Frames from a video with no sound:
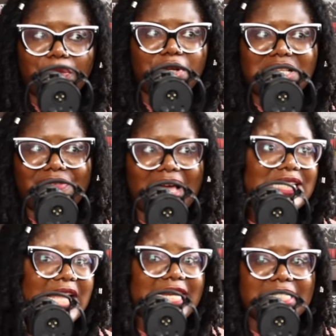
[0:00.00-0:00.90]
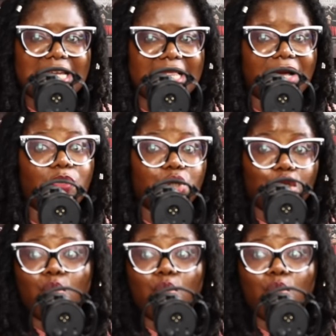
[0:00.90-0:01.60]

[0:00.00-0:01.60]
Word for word: would not have had the idea that yo,